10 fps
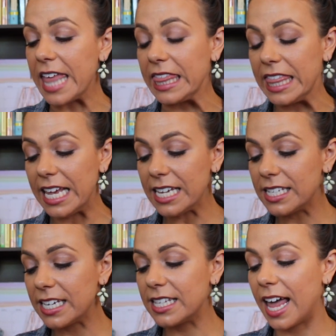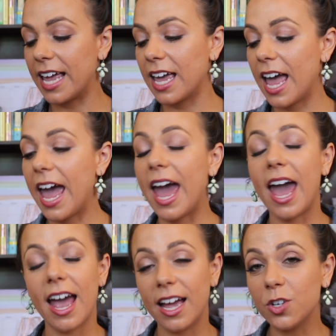And this is like
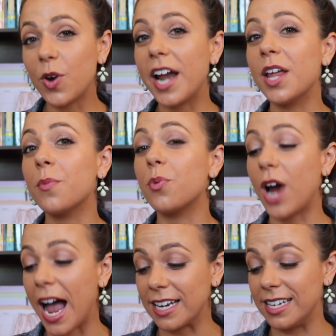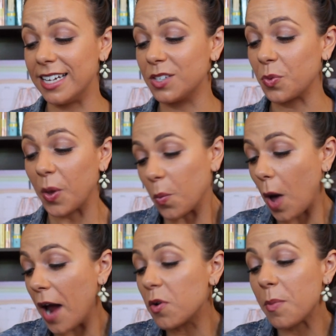handwriting practice. Like,
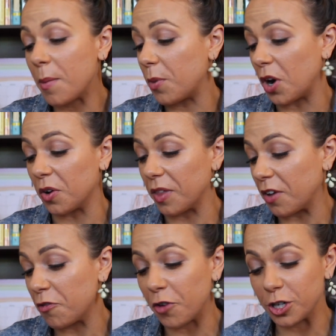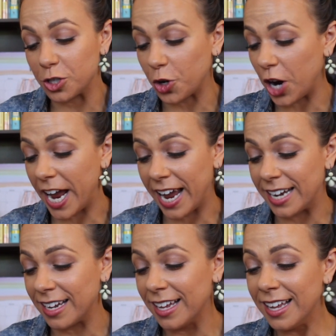I remember like first
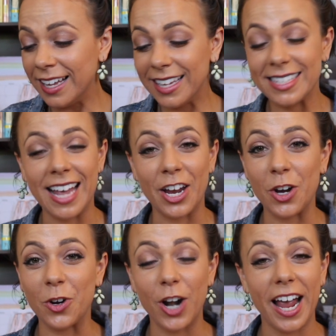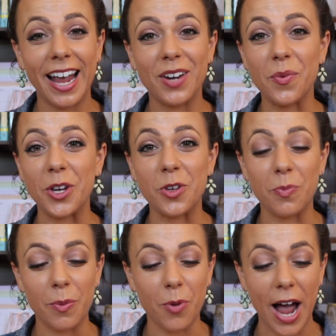grade, second grade, when
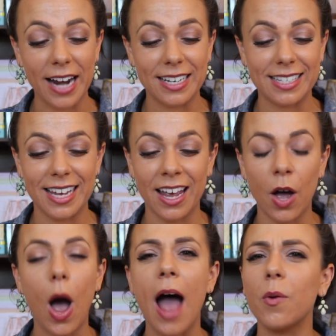you'd be practicing.